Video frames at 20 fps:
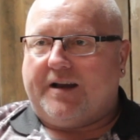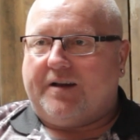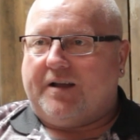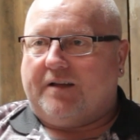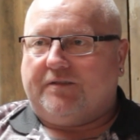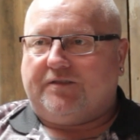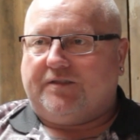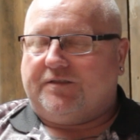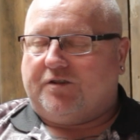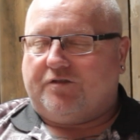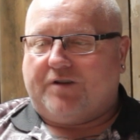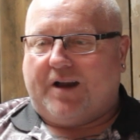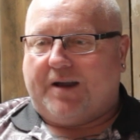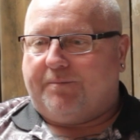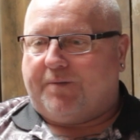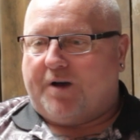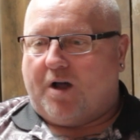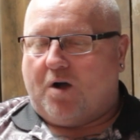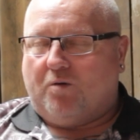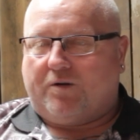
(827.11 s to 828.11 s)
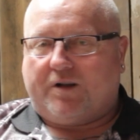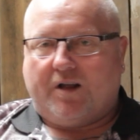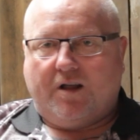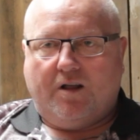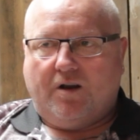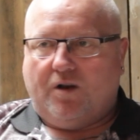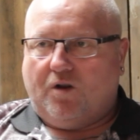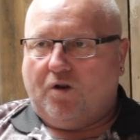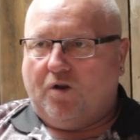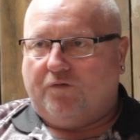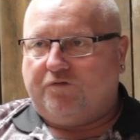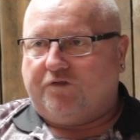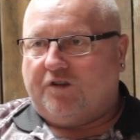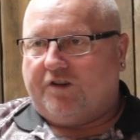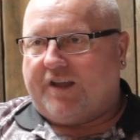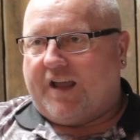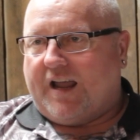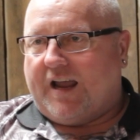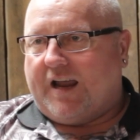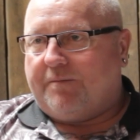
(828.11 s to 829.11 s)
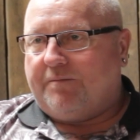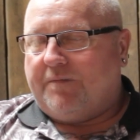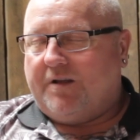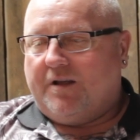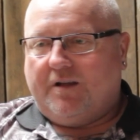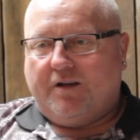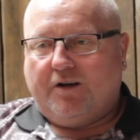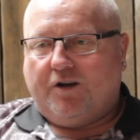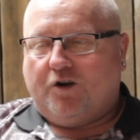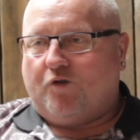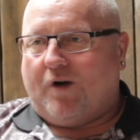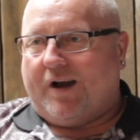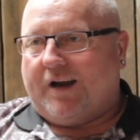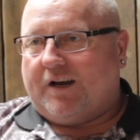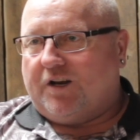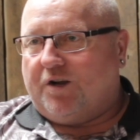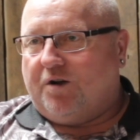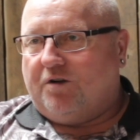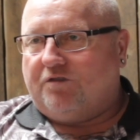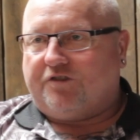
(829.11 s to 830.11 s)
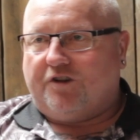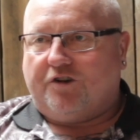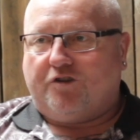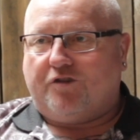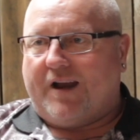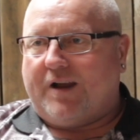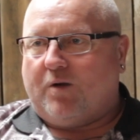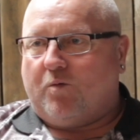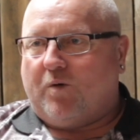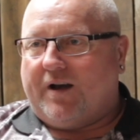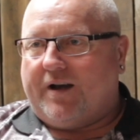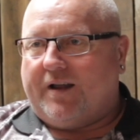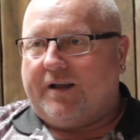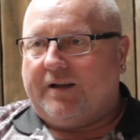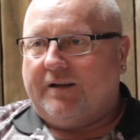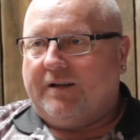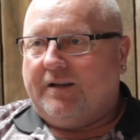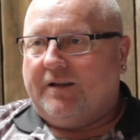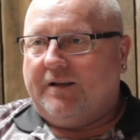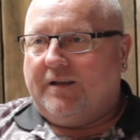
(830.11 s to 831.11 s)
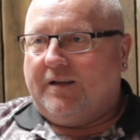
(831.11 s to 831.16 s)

Anyhow, he's a great bloke, loves the game, great loser, great winner,